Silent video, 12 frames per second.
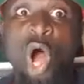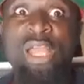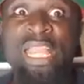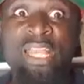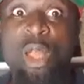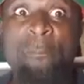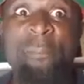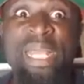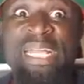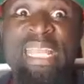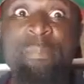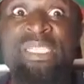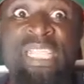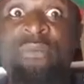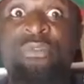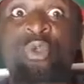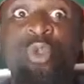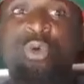Or they don't bring
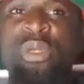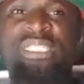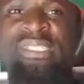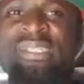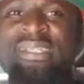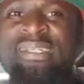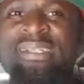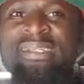themselves to do it?